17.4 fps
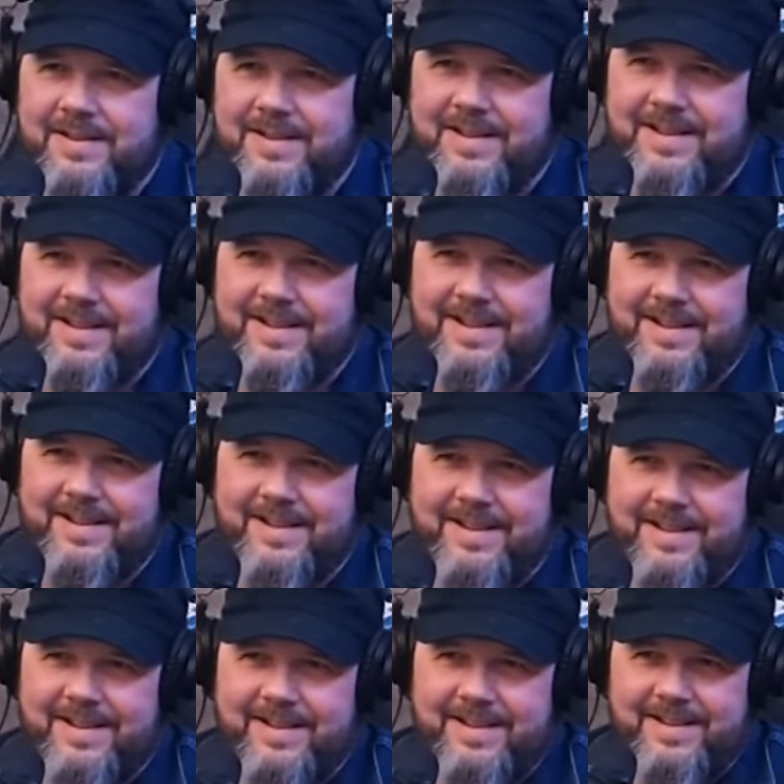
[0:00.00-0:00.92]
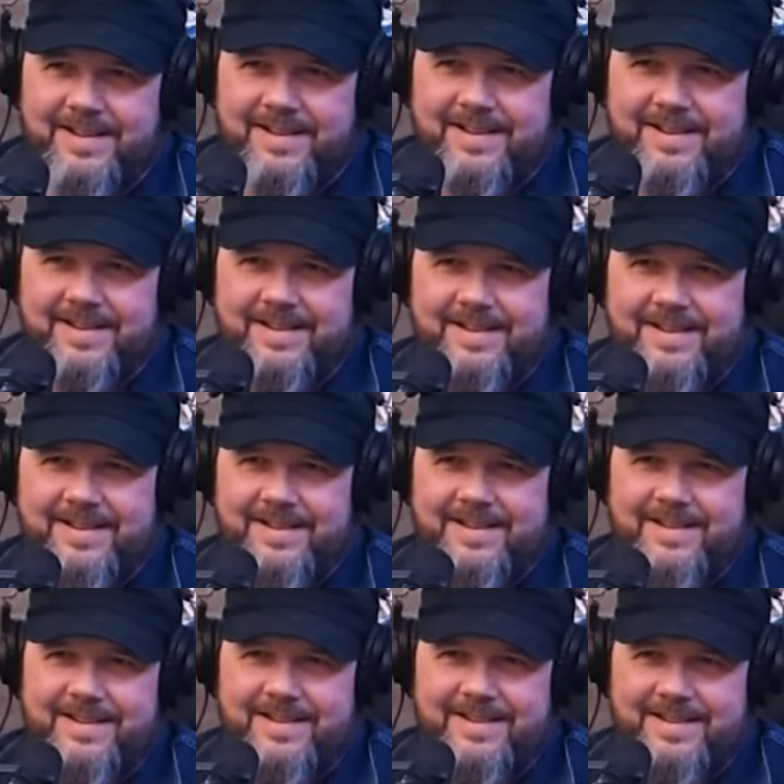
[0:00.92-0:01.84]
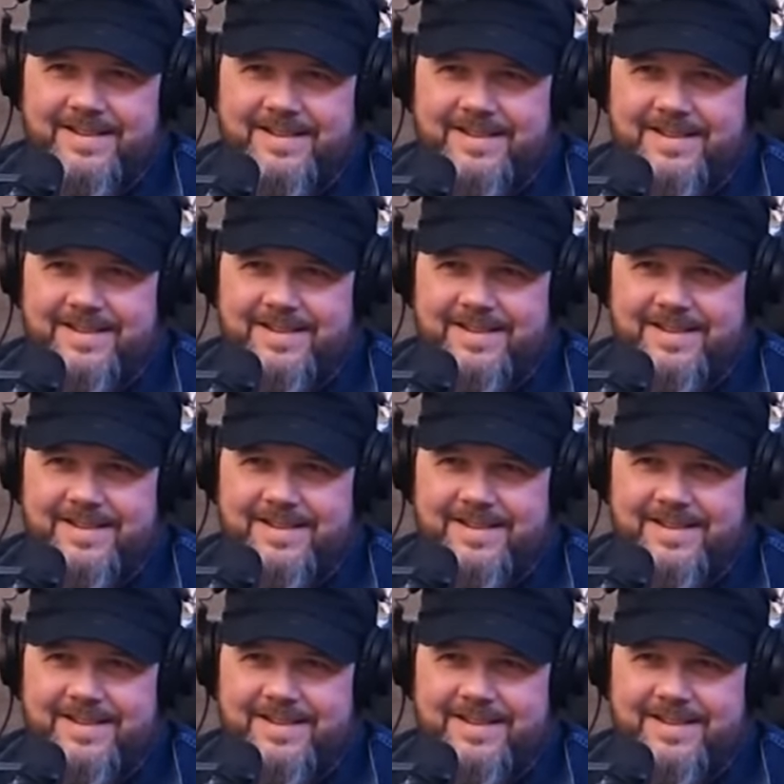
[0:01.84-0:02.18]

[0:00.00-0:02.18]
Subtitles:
[no speech]